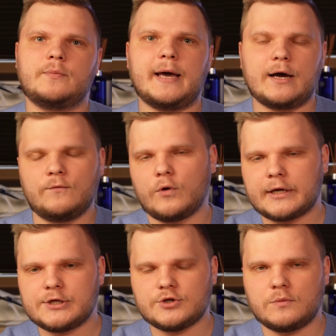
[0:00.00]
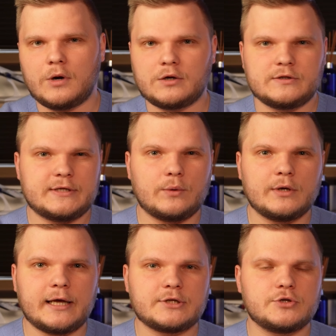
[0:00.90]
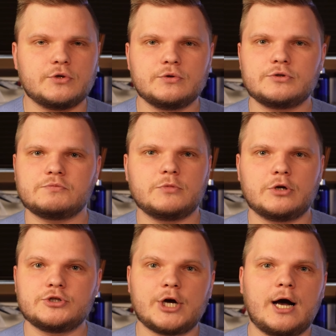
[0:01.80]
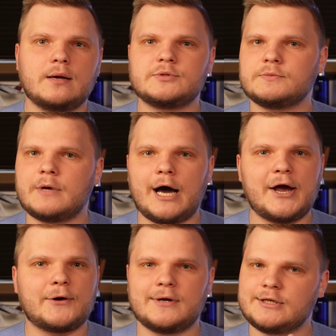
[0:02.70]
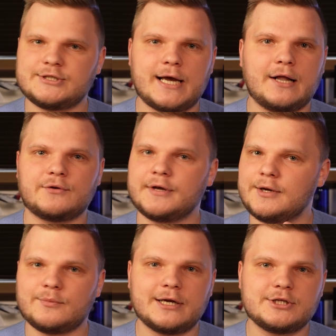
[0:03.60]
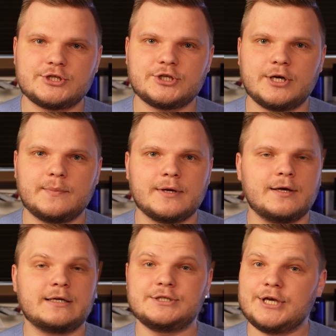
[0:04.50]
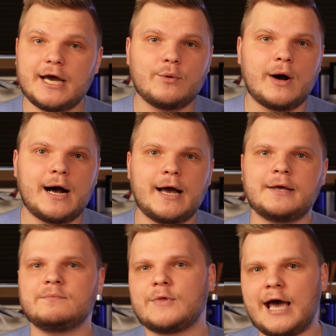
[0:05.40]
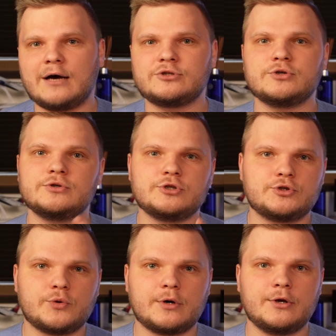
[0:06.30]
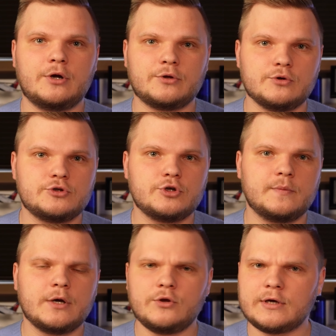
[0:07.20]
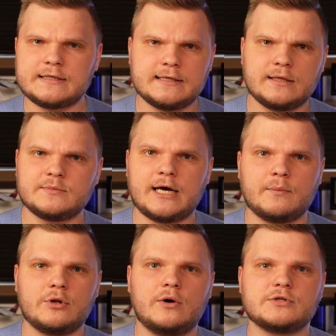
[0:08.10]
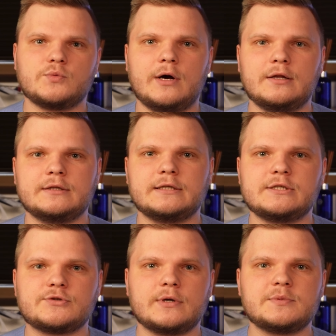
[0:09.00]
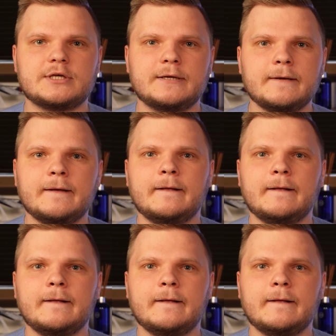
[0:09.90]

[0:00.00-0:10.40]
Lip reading: pack for kitchen remodelers that we like to use. Jobs, hiring, salary, apprenticeship, DIY, how-to, tutorial, YouTube. You could see them down below as well in the description.